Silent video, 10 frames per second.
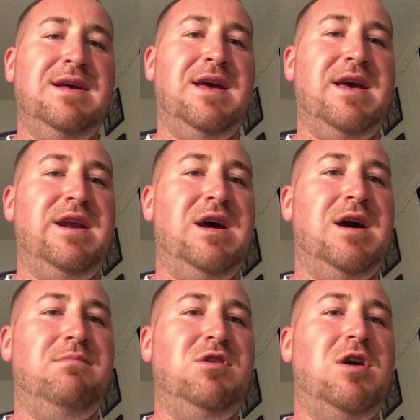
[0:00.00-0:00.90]
And,
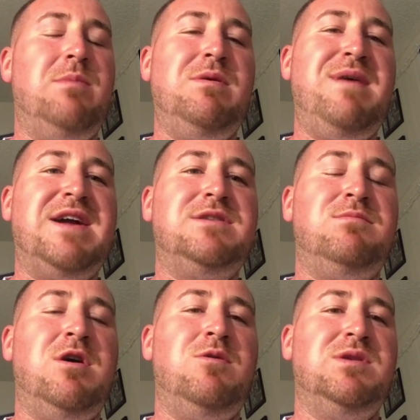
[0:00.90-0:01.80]
you know, I'll be back
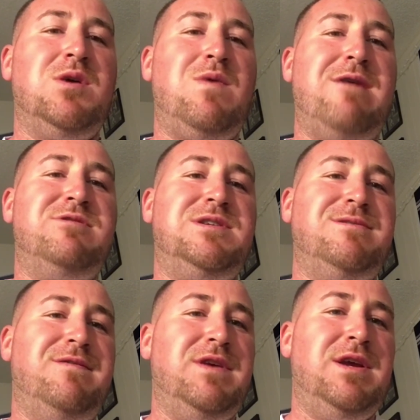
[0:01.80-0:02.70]
tomorrow with the wide
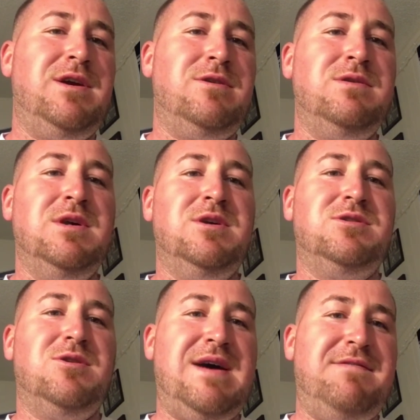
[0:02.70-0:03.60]
receiver video.
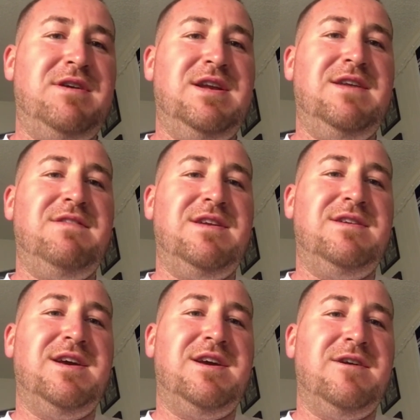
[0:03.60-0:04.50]
So have a good evening.
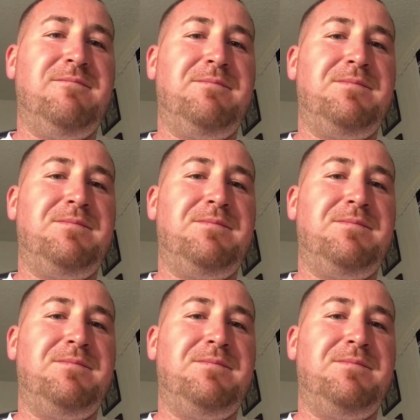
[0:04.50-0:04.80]
Take care.